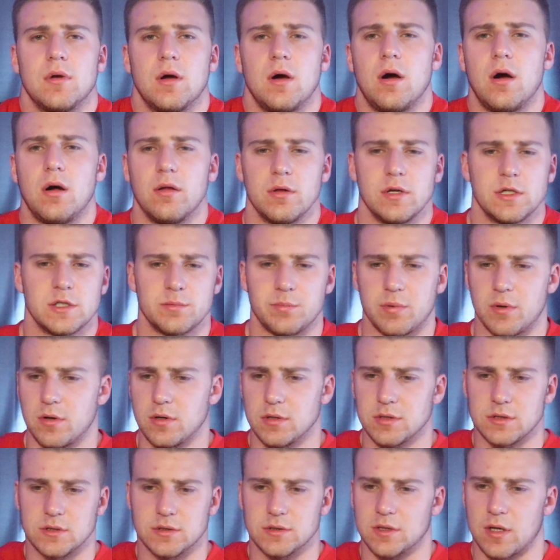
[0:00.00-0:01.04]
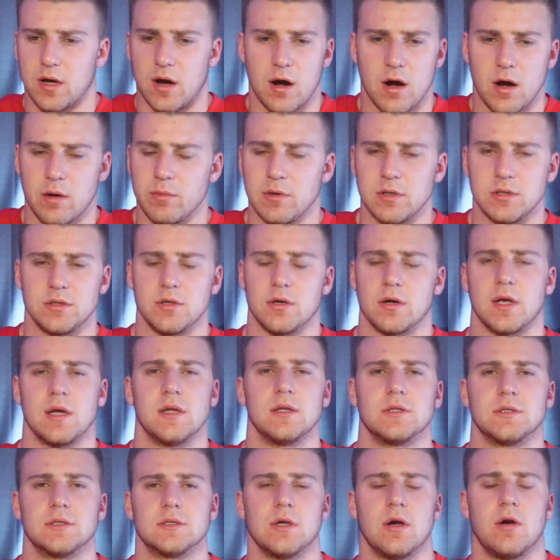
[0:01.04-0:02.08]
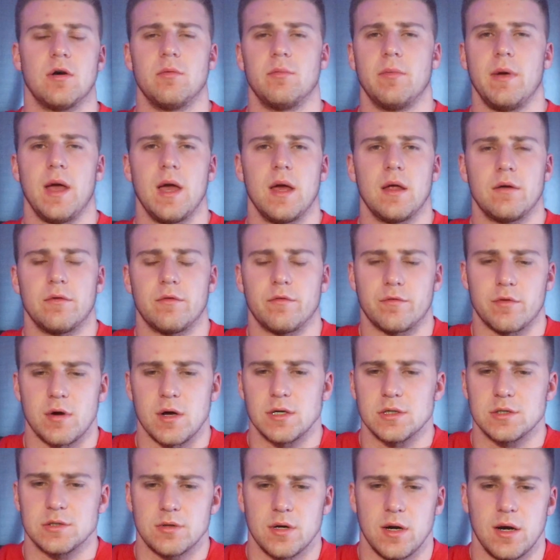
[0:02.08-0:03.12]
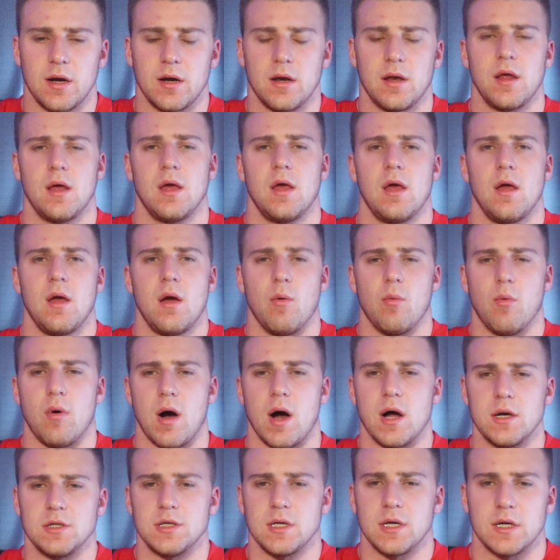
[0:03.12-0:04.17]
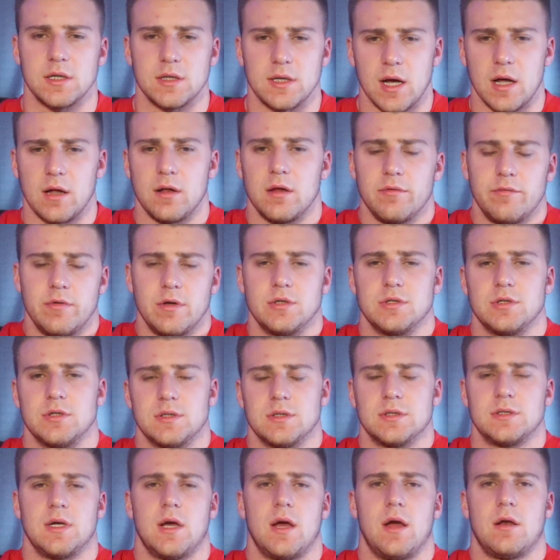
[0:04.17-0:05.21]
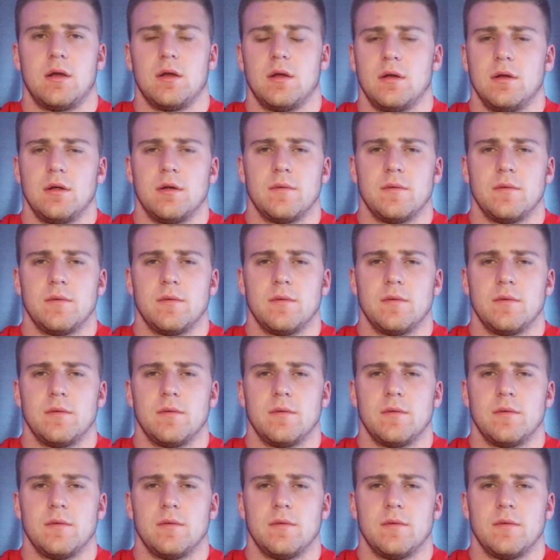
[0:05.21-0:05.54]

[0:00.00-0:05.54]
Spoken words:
Oh, this person's garbage. They're getting so mad and frustrated watching a television set.